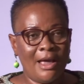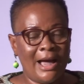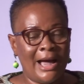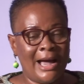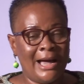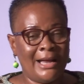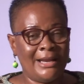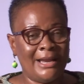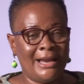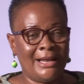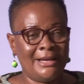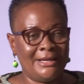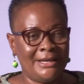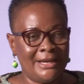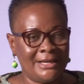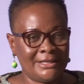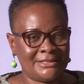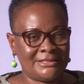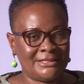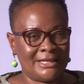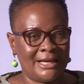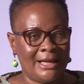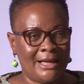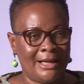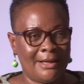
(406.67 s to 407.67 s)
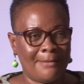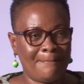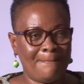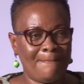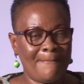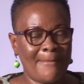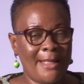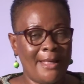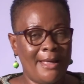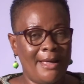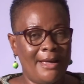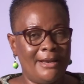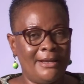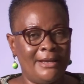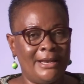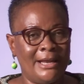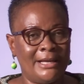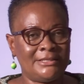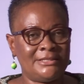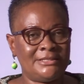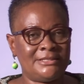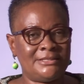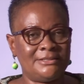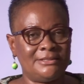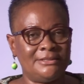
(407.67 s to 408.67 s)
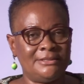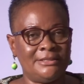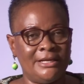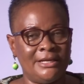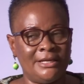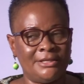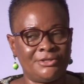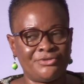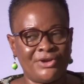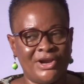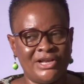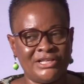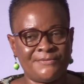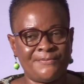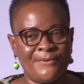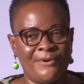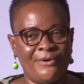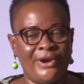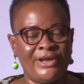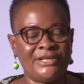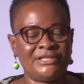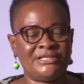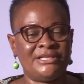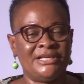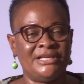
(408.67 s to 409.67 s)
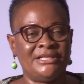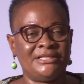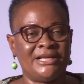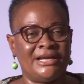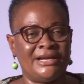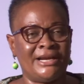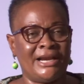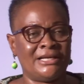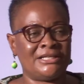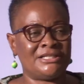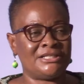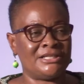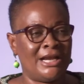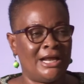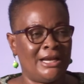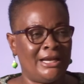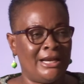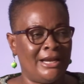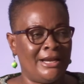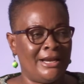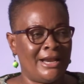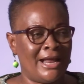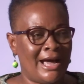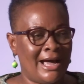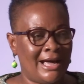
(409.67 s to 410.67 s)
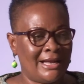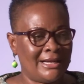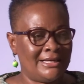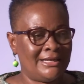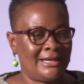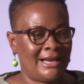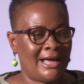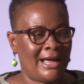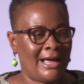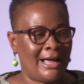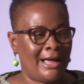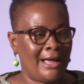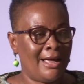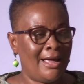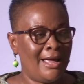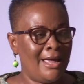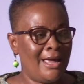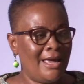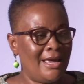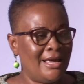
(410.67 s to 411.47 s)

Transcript: other data that the Transparency International and other